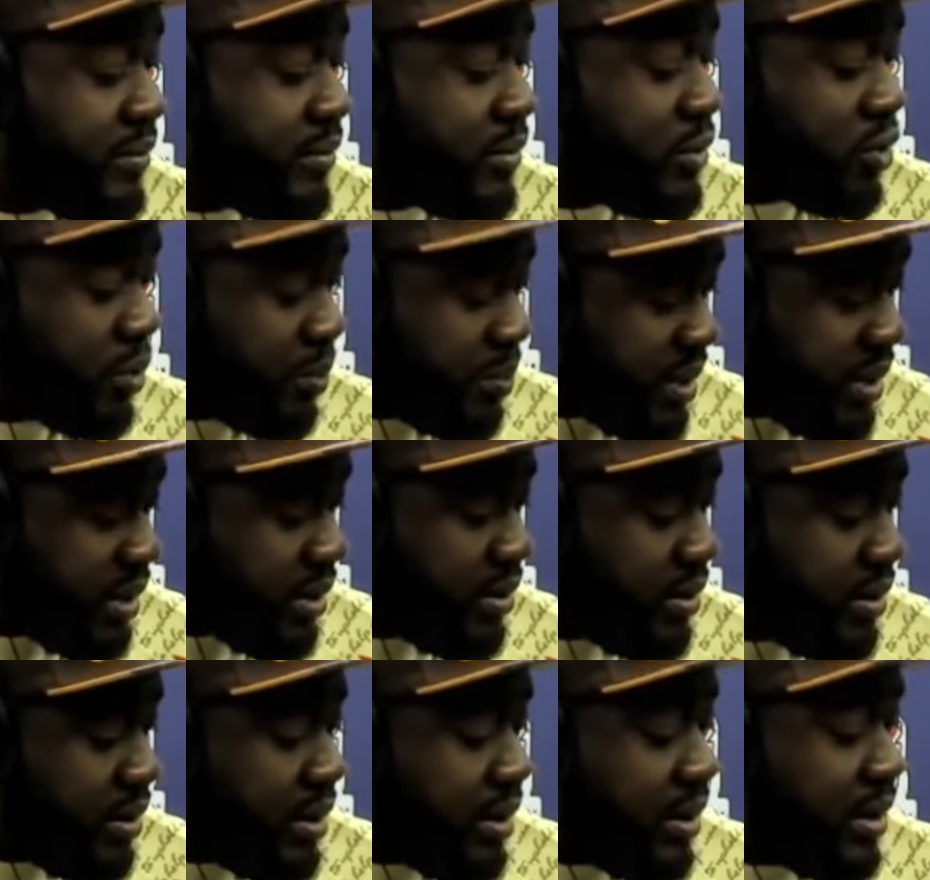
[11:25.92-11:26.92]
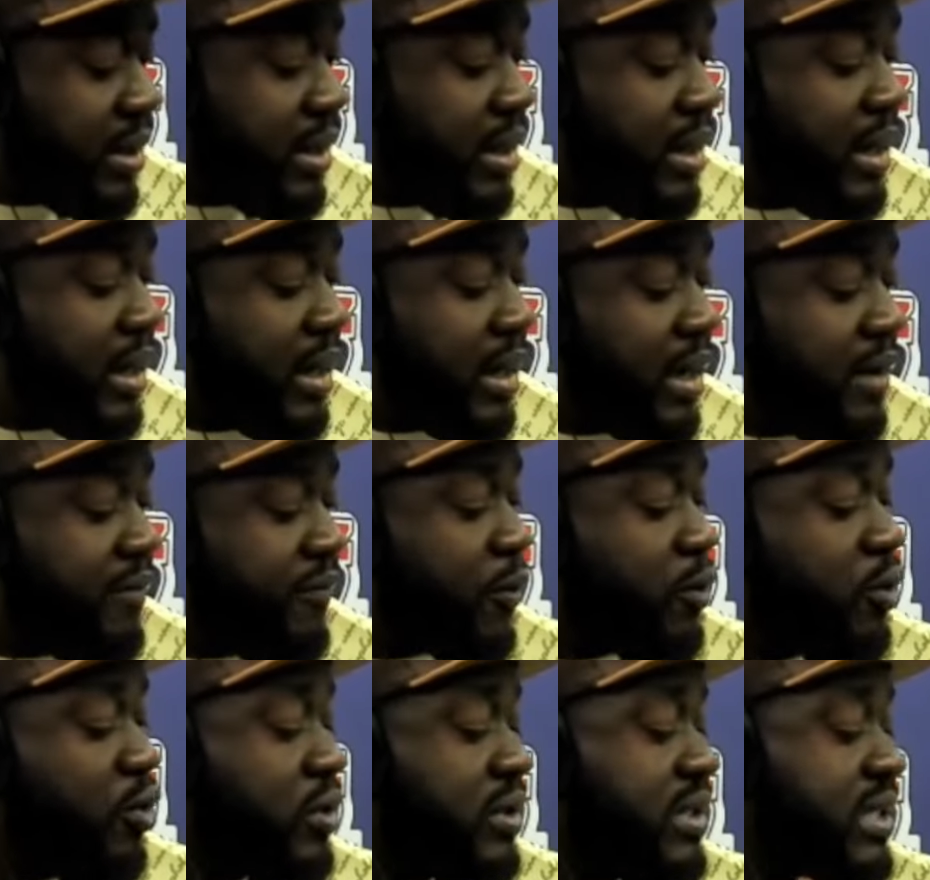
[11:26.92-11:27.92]
should be. And for
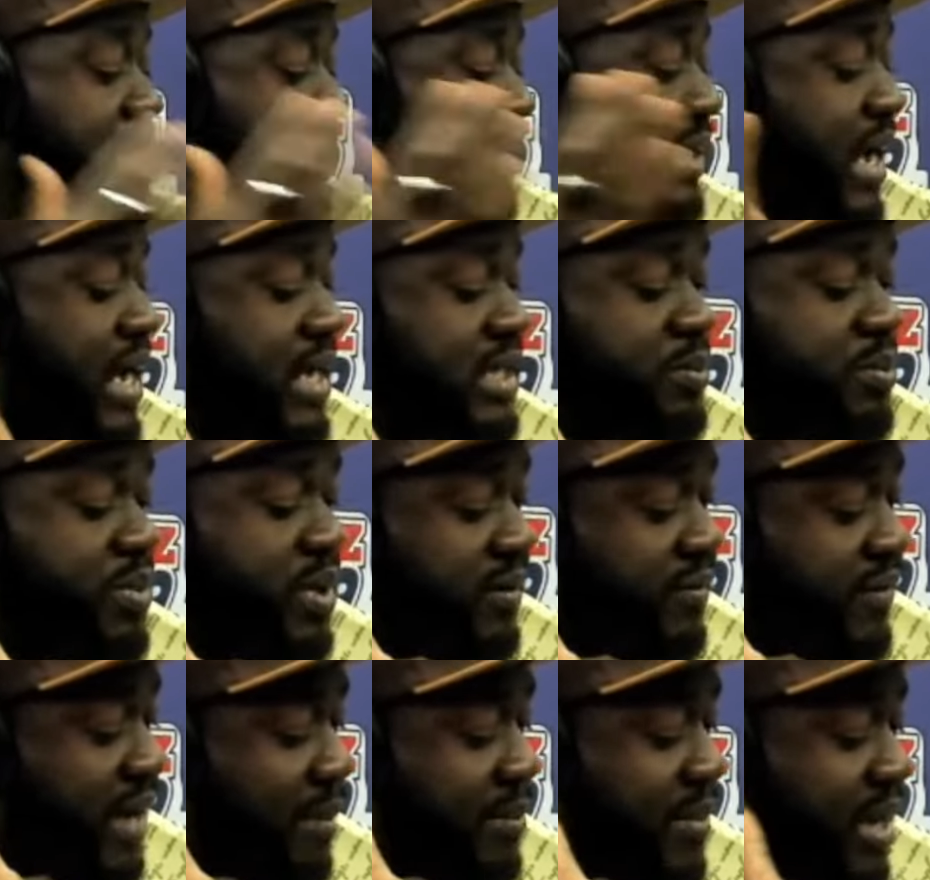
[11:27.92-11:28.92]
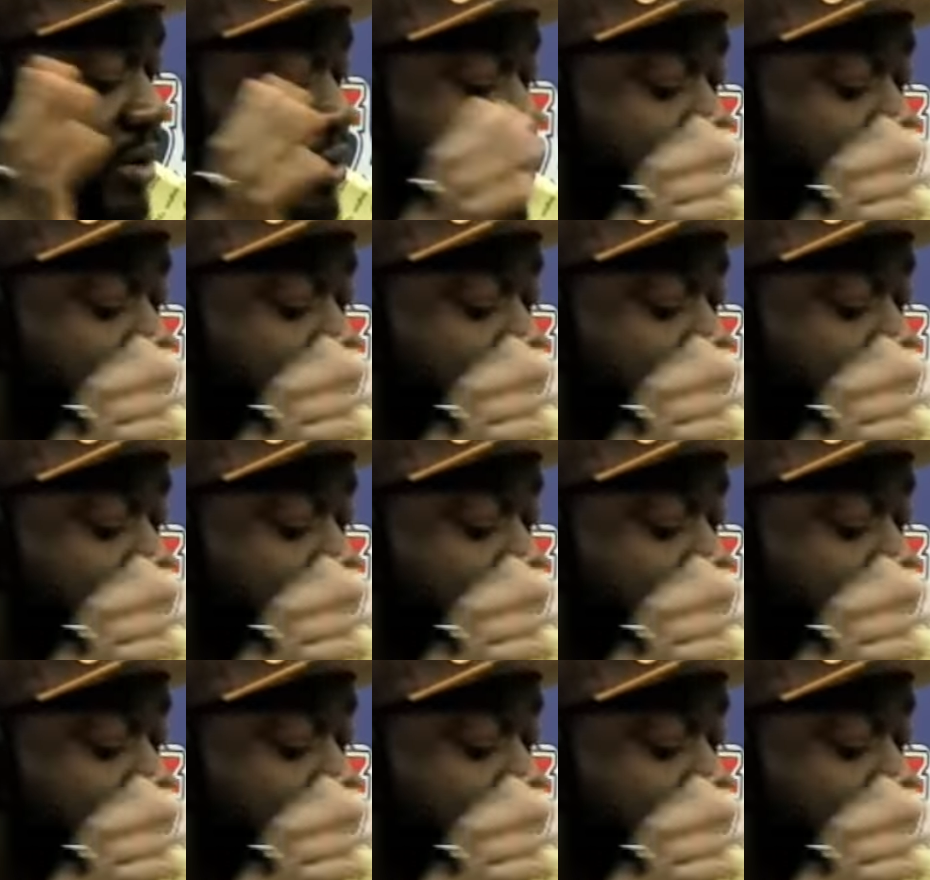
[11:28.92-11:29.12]
those Shatta has beefed, I beg,